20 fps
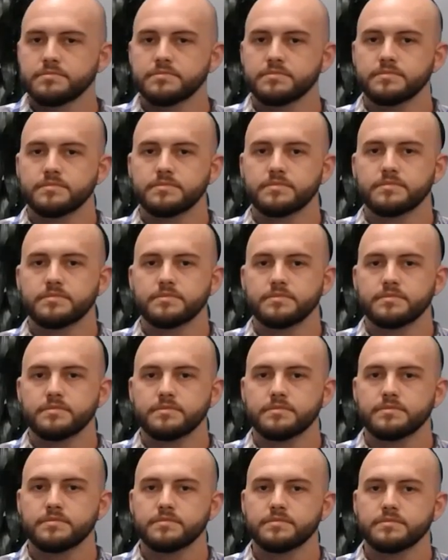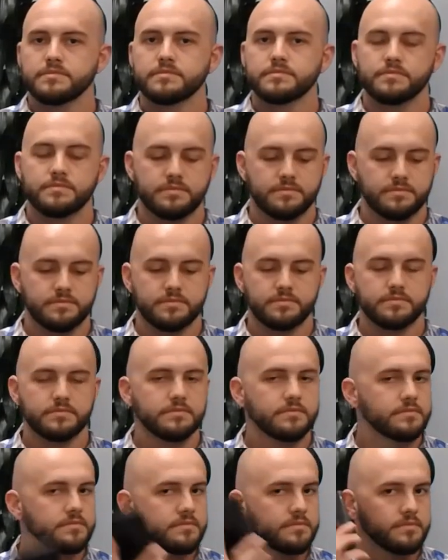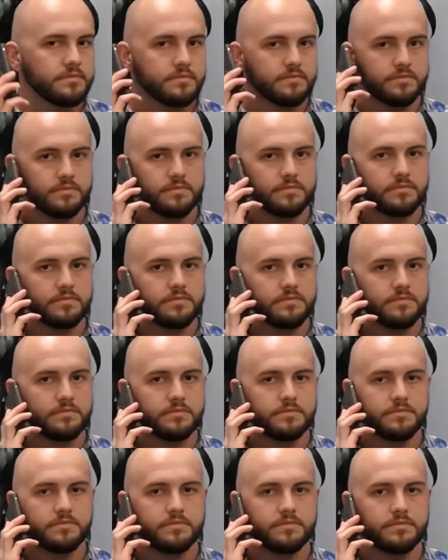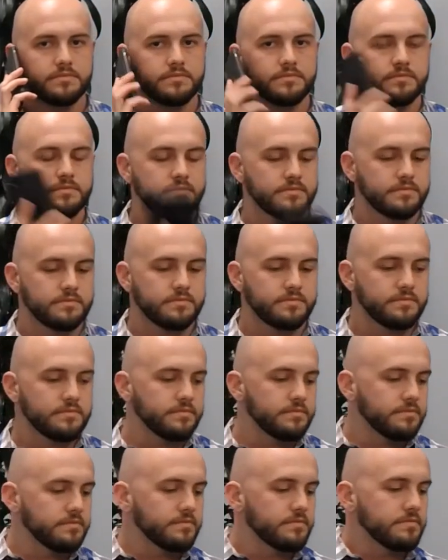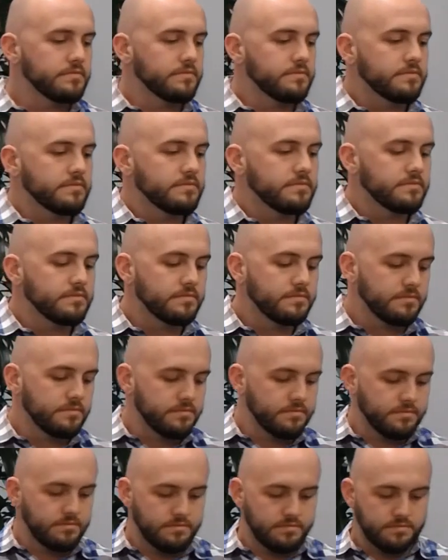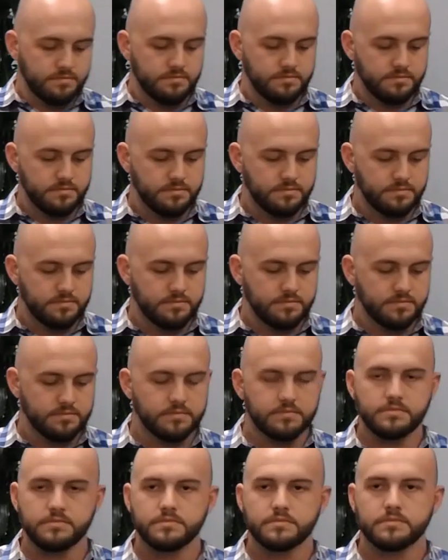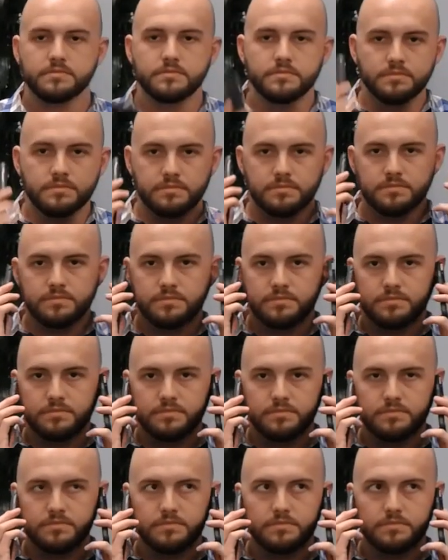(not speaking)